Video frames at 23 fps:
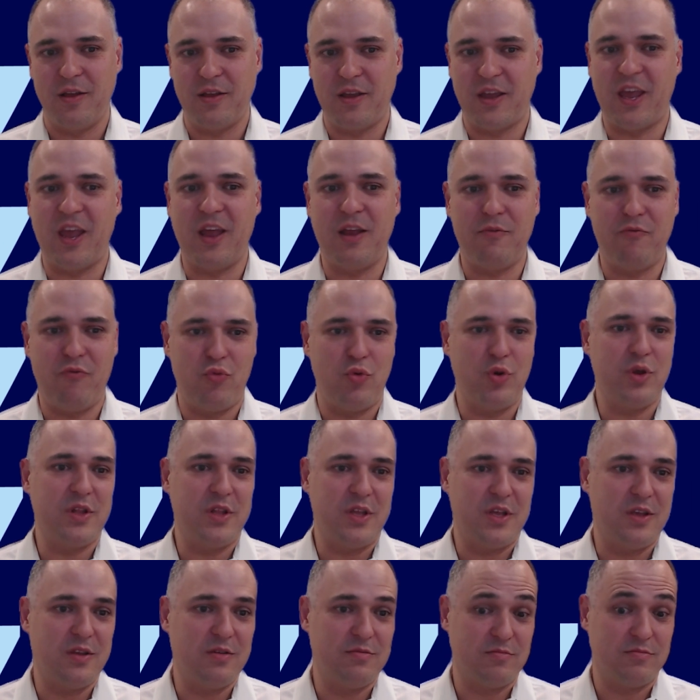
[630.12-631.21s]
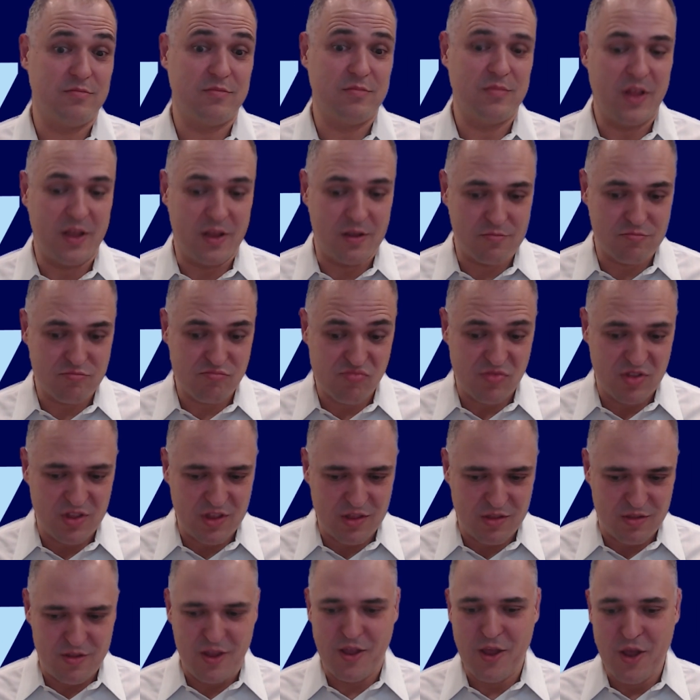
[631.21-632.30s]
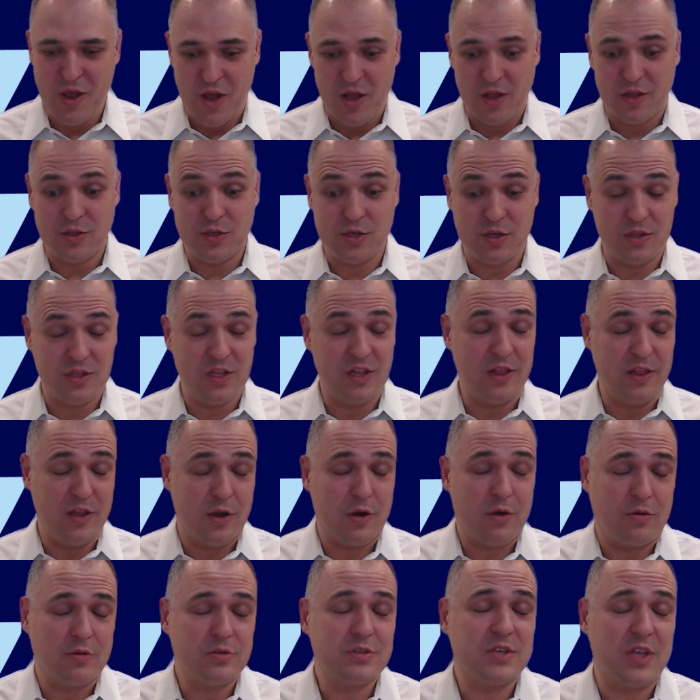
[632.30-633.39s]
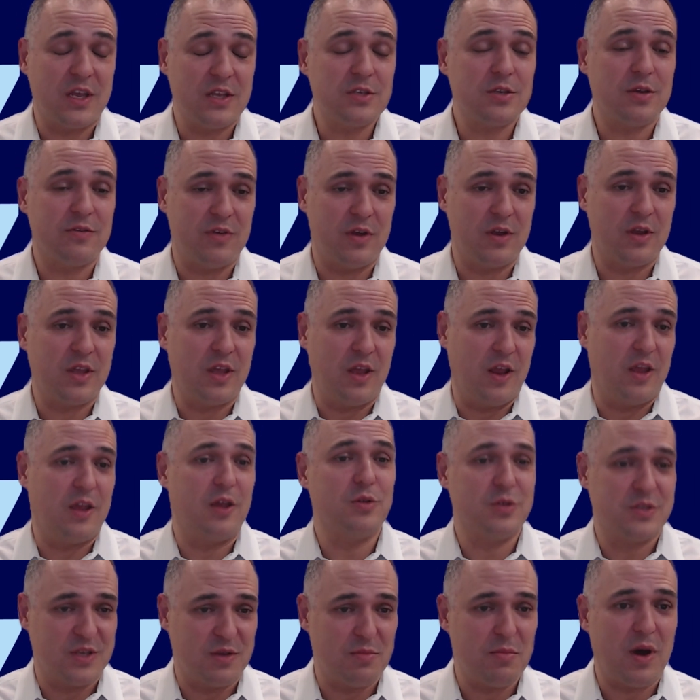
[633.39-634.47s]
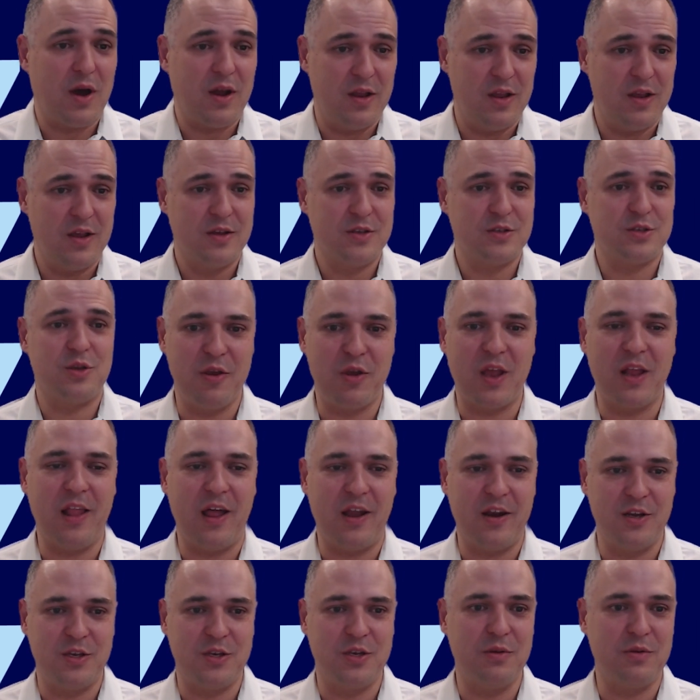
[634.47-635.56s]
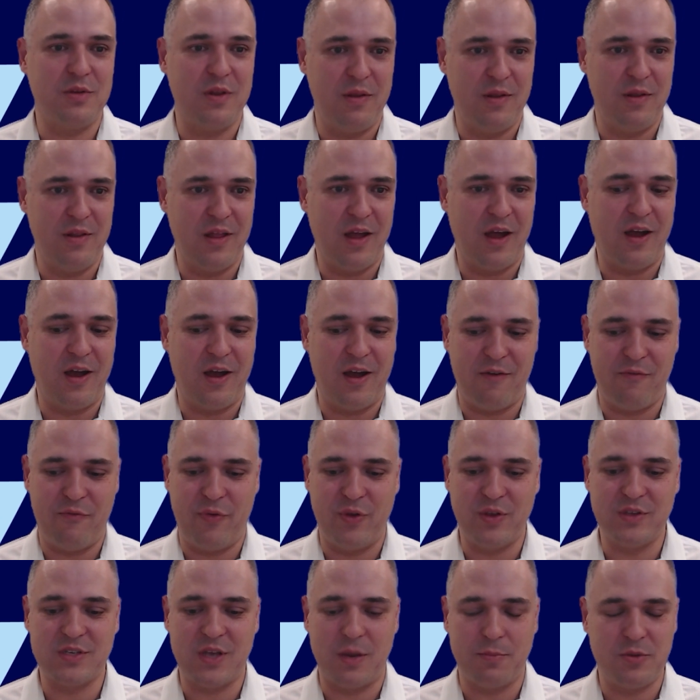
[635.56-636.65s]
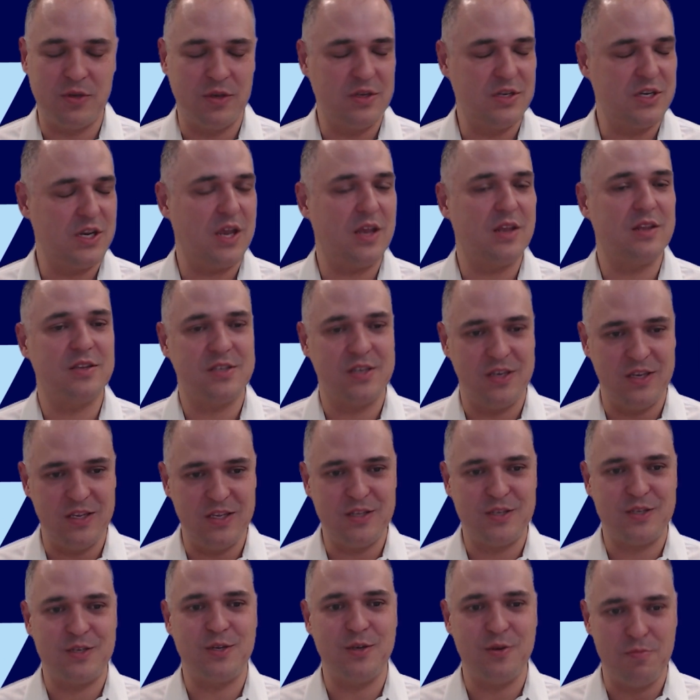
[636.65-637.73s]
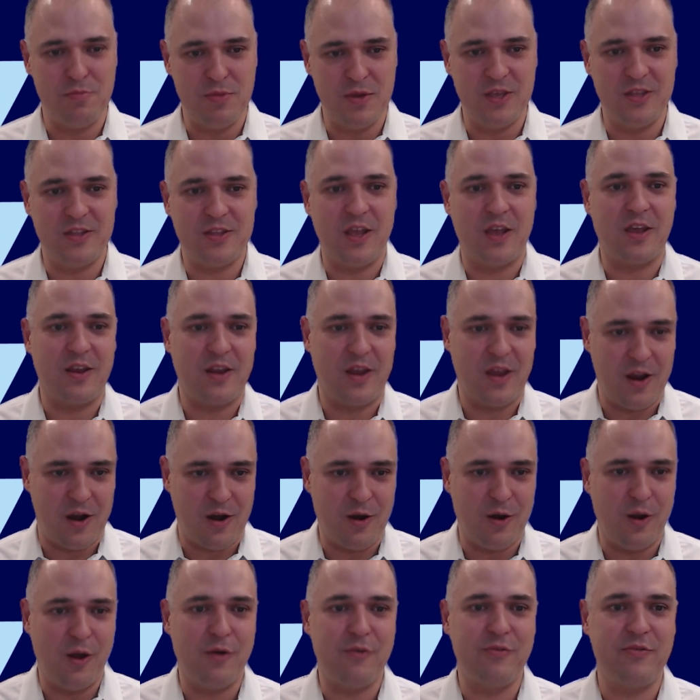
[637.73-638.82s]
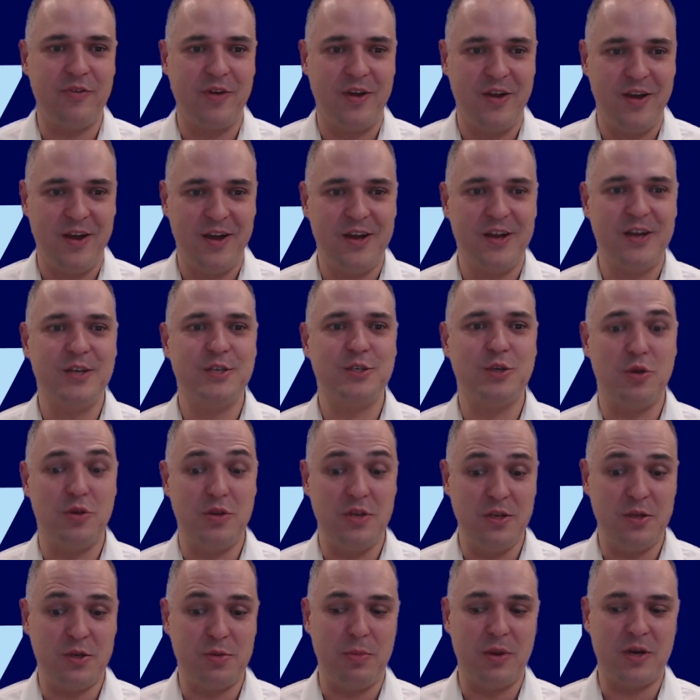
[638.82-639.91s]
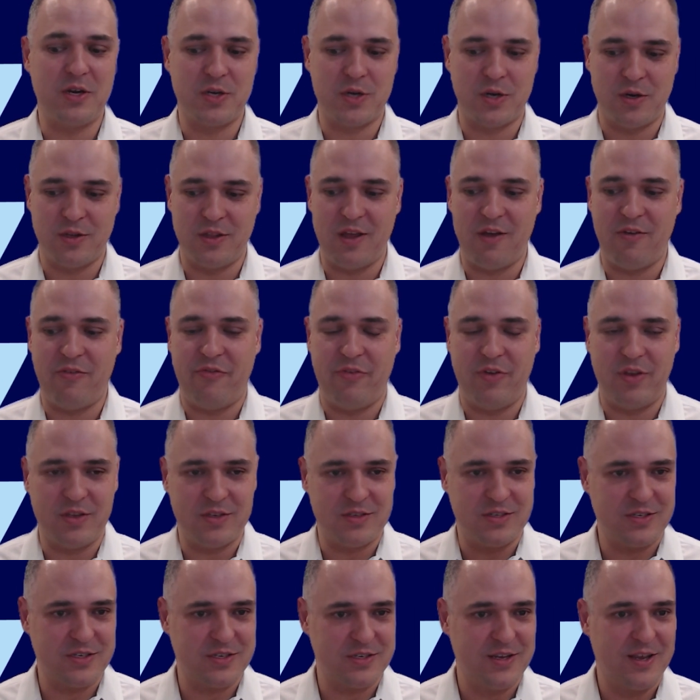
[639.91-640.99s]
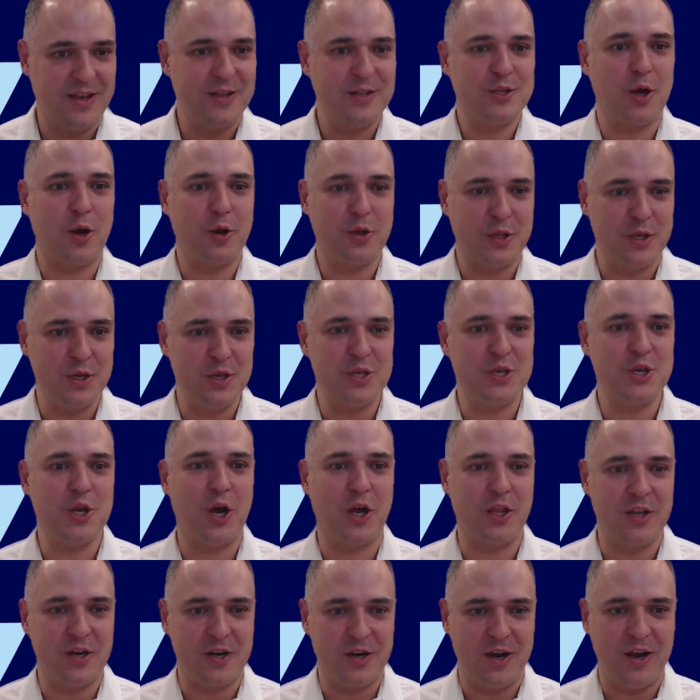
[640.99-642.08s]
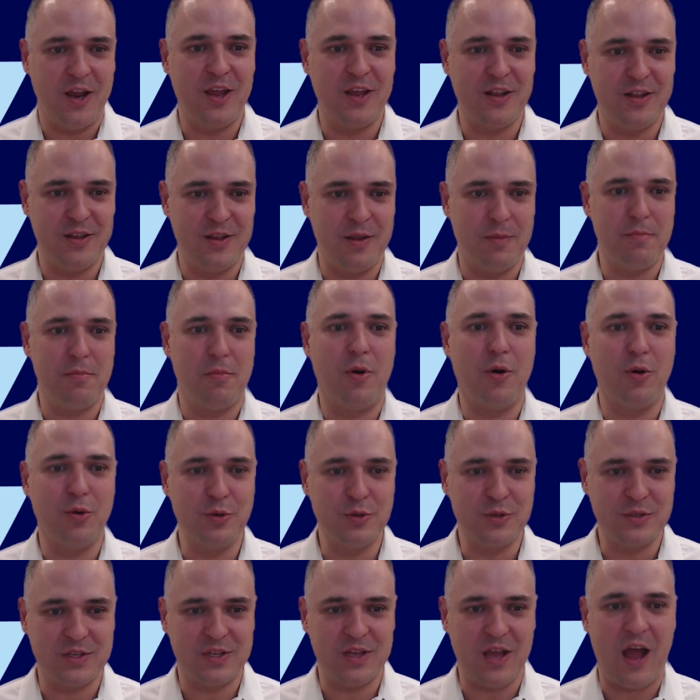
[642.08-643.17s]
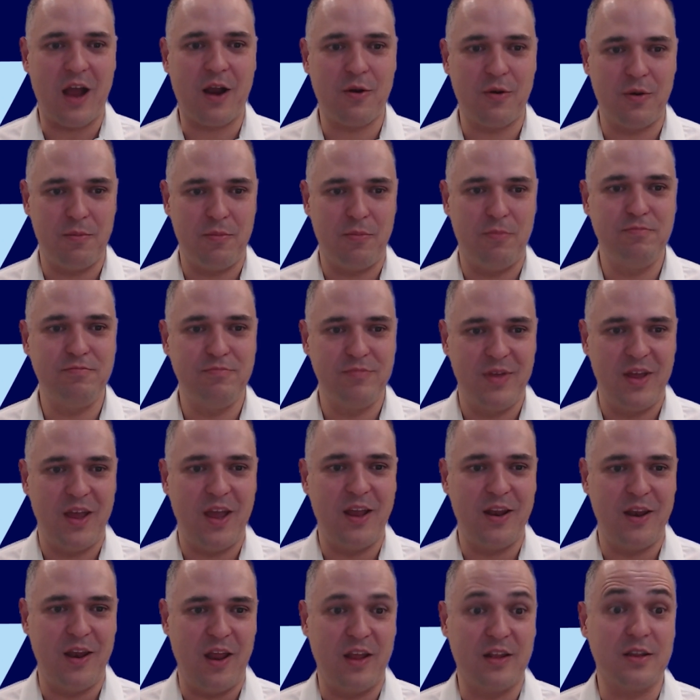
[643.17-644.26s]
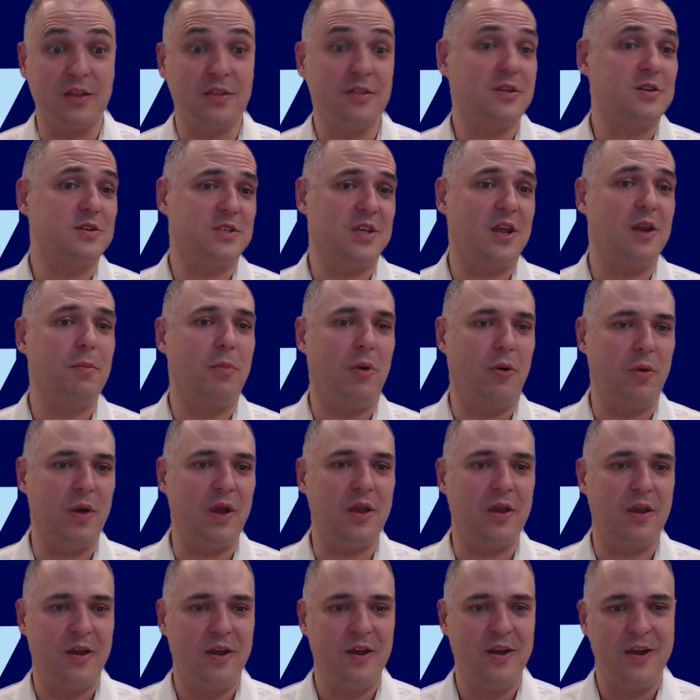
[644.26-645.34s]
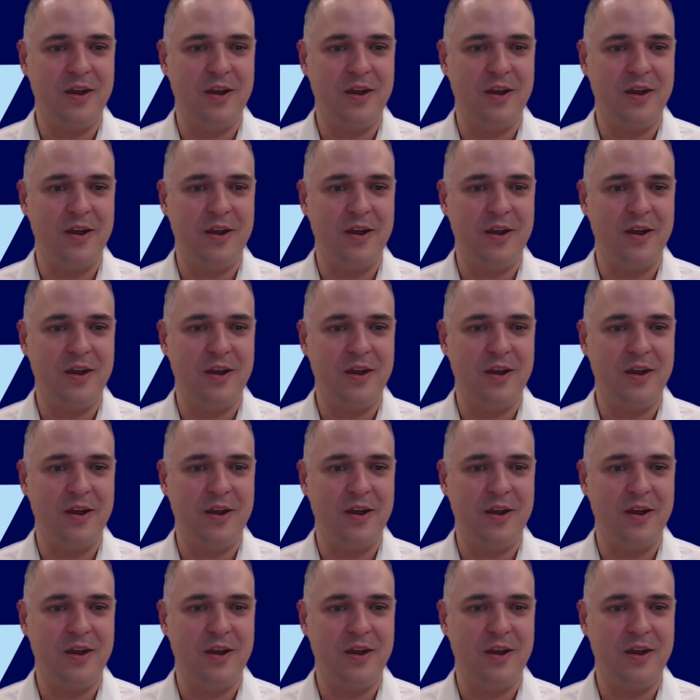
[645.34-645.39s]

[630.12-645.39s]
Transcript: can really like to the literal sense of it can kill somebody. So you can't let it to things up to chance. It needs to be taken care of. So you need to make sure that things talk to each other in the most accurate and understandable way.